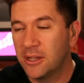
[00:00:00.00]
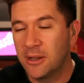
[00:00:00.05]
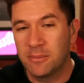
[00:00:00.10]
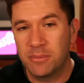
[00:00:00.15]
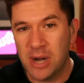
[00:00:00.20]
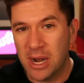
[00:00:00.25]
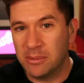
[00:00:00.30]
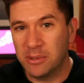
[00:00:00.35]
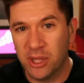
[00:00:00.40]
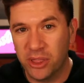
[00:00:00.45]

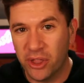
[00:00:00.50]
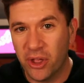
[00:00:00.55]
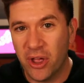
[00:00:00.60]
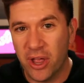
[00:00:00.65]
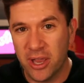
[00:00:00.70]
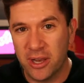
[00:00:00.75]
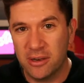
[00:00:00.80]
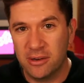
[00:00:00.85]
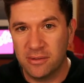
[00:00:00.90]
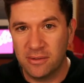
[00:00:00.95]
probably
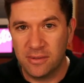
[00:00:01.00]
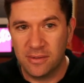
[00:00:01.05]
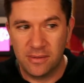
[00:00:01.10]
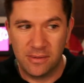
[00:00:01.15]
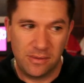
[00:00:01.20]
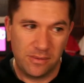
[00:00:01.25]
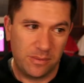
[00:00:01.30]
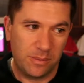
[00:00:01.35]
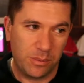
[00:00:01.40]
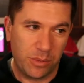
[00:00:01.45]
thought
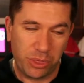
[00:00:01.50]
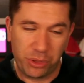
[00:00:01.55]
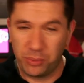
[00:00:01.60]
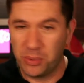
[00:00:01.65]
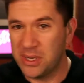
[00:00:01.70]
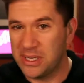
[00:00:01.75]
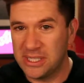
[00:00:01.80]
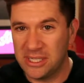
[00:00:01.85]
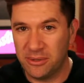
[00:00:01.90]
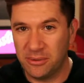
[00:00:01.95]

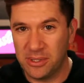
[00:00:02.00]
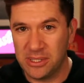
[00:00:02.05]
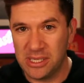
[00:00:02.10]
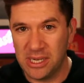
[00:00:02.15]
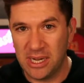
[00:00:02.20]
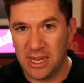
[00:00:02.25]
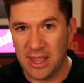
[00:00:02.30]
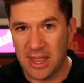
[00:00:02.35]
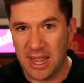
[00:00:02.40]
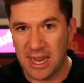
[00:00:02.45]
2 series
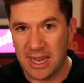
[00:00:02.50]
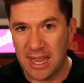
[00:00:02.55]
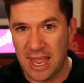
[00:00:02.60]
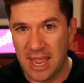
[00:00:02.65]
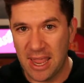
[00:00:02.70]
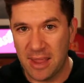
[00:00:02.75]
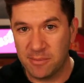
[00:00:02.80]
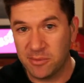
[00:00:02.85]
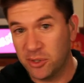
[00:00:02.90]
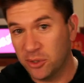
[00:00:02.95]
into that
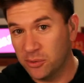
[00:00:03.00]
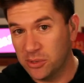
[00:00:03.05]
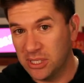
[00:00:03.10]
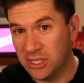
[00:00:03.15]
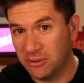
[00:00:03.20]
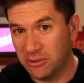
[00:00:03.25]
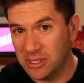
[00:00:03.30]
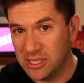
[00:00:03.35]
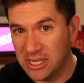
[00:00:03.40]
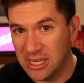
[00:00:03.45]

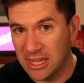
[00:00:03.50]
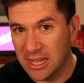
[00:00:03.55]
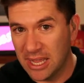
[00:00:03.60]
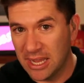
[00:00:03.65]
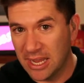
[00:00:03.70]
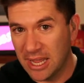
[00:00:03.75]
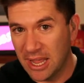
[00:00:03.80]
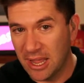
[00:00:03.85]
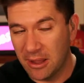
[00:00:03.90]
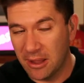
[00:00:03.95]

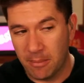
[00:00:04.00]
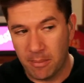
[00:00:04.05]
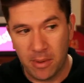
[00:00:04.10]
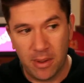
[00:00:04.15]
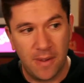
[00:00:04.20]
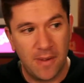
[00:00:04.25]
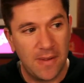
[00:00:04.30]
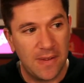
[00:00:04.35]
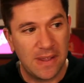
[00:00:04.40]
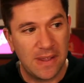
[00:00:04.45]
game,
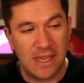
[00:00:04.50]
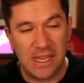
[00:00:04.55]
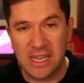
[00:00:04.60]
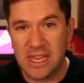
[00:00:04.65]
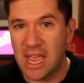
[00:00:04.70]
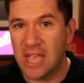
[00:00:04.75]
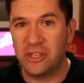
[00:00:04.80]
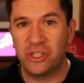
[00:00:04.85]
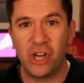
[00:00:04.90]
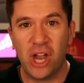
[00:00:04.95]

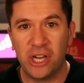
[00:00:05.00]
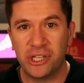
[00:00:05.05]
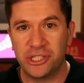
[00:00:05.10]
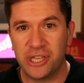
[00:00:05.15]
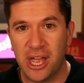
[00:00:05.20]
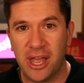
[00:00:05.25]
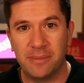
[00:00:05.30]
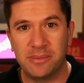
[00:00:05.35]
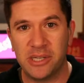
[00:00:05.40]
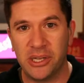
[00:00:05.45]
get Josh
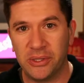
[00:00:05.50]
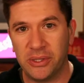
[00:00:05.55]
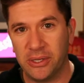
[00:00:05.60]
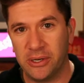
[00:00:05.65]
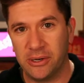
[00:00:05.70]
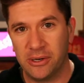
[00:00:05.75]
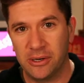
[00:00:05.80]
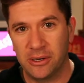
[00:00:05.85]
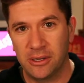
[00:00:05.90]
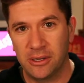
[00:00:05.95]
Dobbs out there.